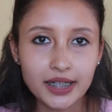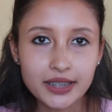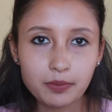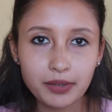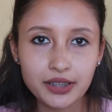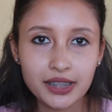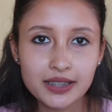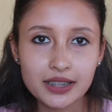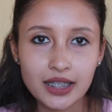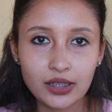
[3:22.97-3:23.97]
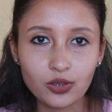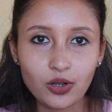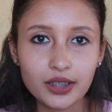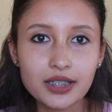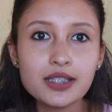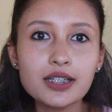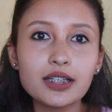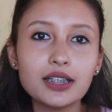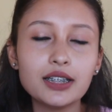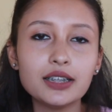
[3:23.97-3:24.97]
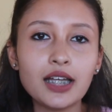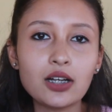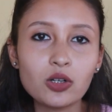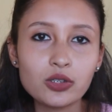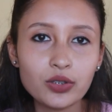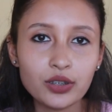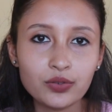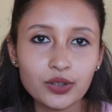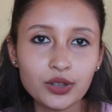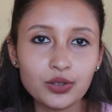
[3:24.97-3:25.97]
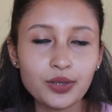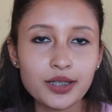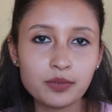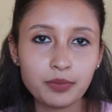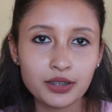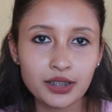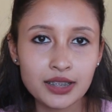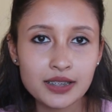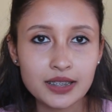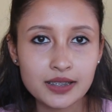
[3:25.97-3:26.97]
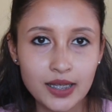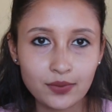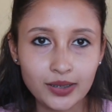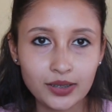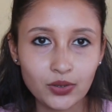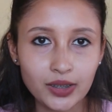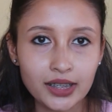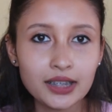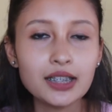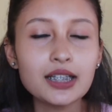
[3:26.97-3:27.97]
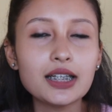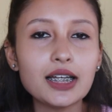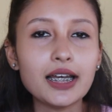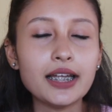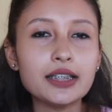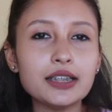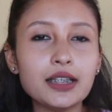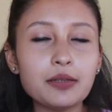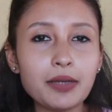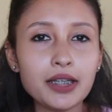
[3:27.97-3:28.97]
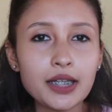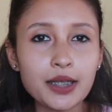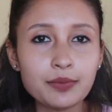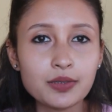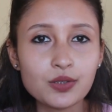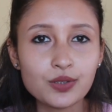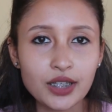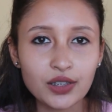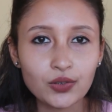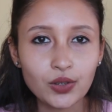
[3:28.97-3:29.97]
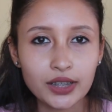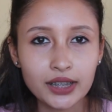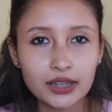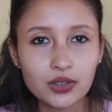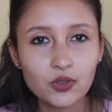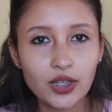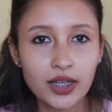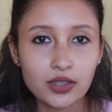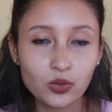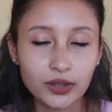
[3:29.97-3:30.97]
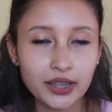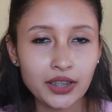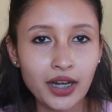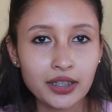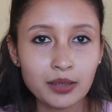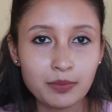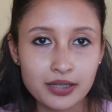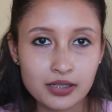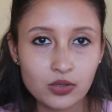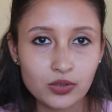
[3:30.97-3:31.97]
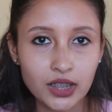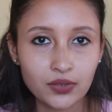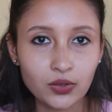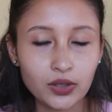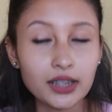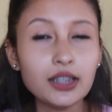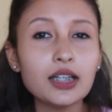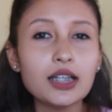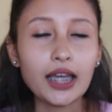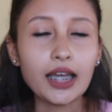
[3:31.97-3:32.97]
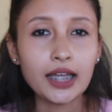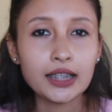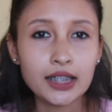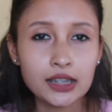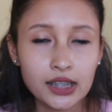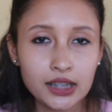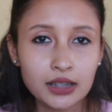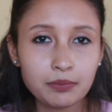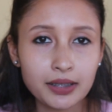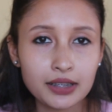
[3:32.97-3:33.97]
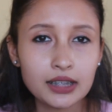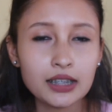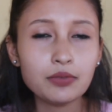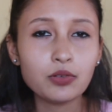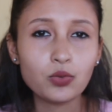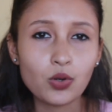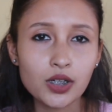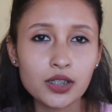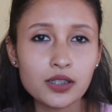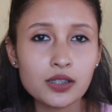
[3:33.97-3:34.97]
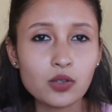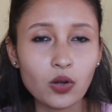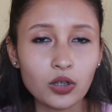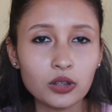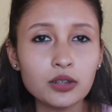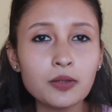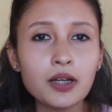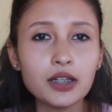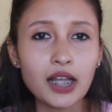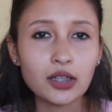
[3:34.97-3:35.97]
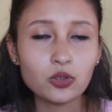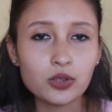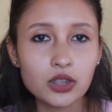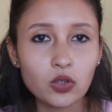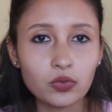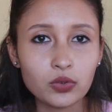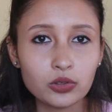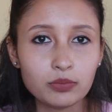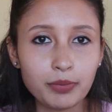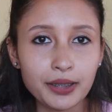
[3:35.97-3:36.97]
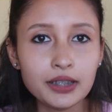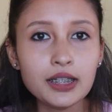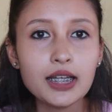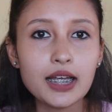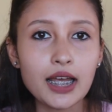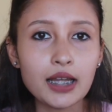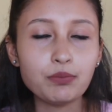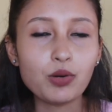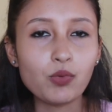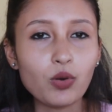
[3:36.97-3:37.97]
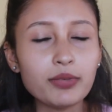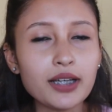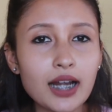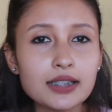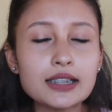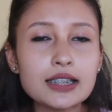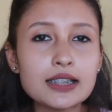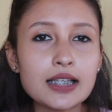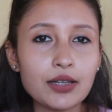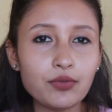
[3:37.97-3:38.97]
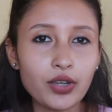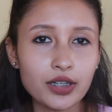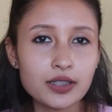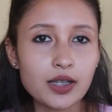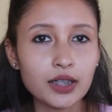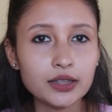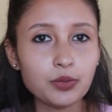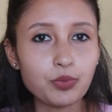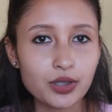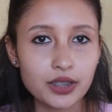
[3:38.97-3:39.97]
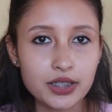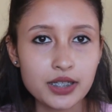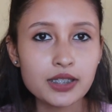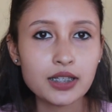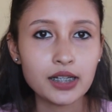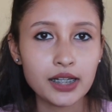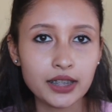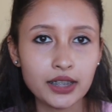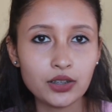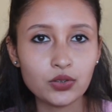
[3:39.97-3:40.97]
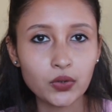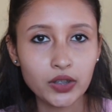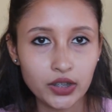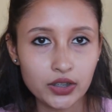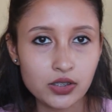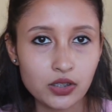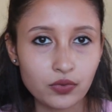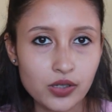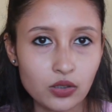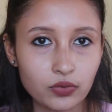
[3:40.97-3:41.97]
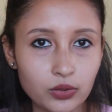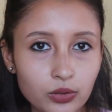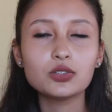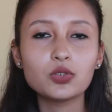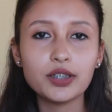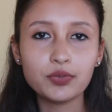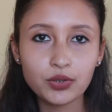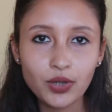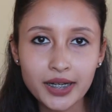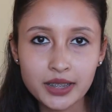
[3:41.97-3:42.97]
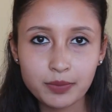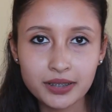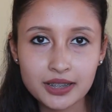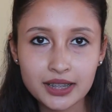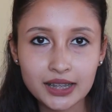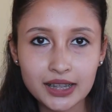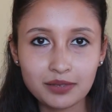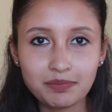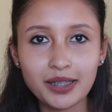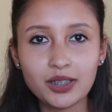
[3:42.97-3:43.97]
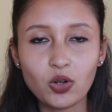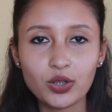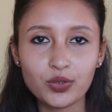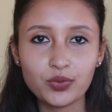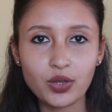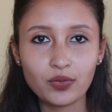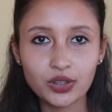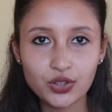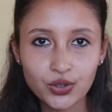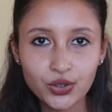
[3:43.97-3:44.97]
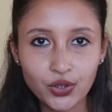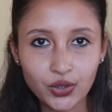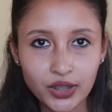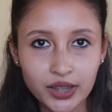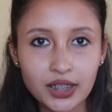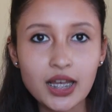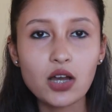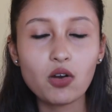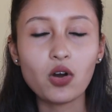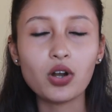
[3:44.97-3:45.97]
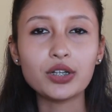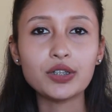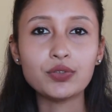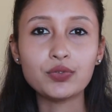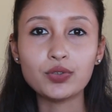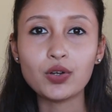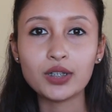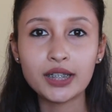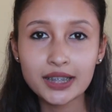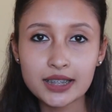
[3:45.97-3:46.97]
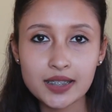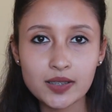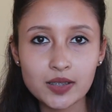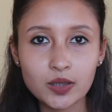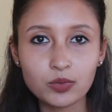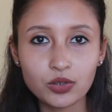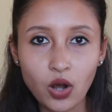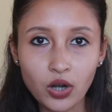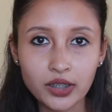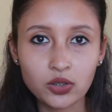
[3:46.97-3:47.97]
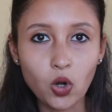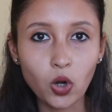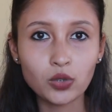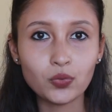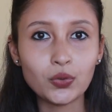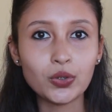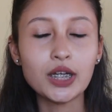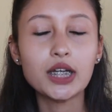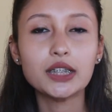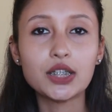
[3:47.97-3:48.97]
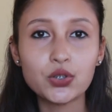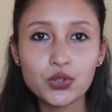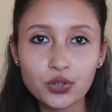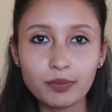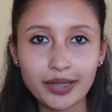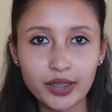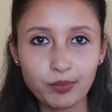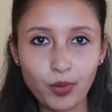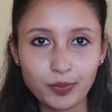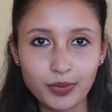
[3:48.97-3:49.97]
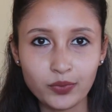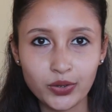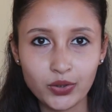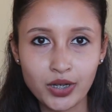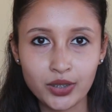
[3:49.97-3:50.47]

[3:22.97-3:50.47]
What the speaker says: next specialist is endodontist. They are also referred to as specialist in saving your teeth, and their main aim is to save your teeth. So they try their best to save your teeth, and their training mainly focuses on diagnosing of tooth pain and performing RCTs and various other procedures related to interior surface of tooth. So if you are experiencing teeth pain, or if you have injured your teeth, or if your teeth is sensitive to hot and cold food, then you should make an appointment with your